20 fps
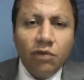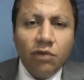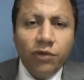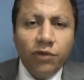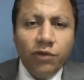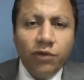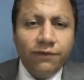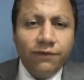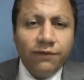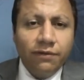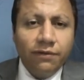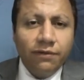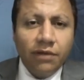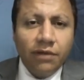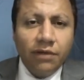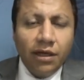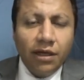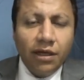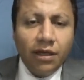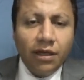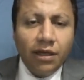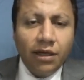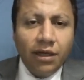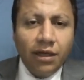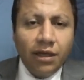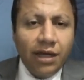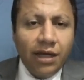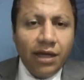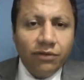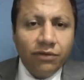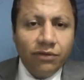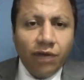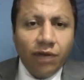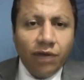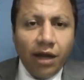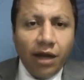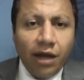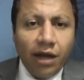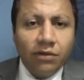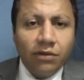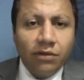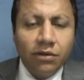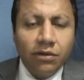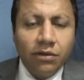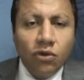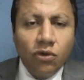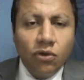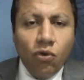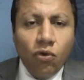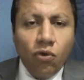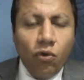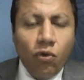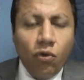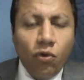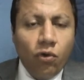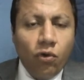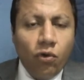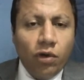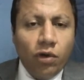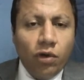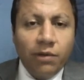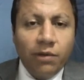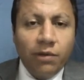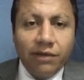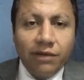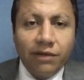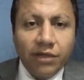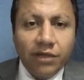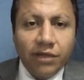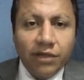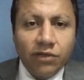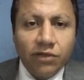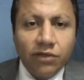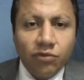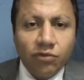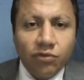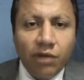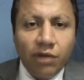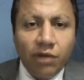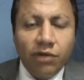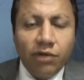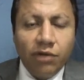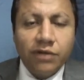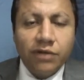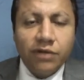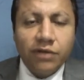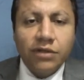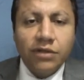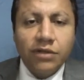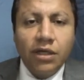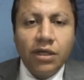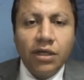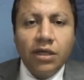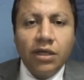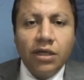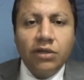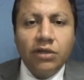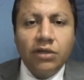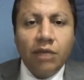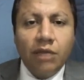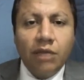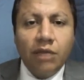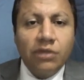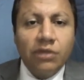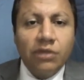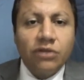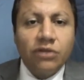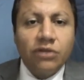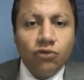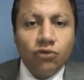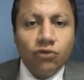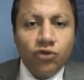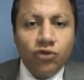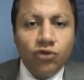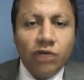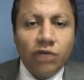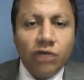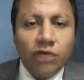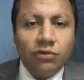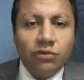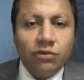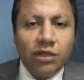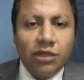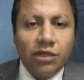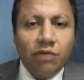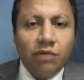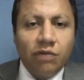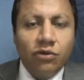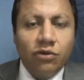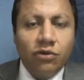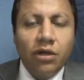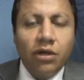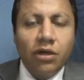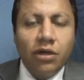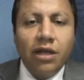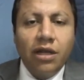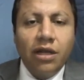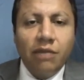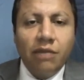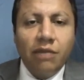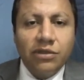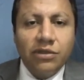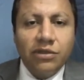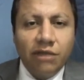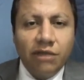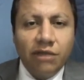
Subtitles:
with an 8 or a 9 or even a 10 in some areas. That means that you change your behavior. That means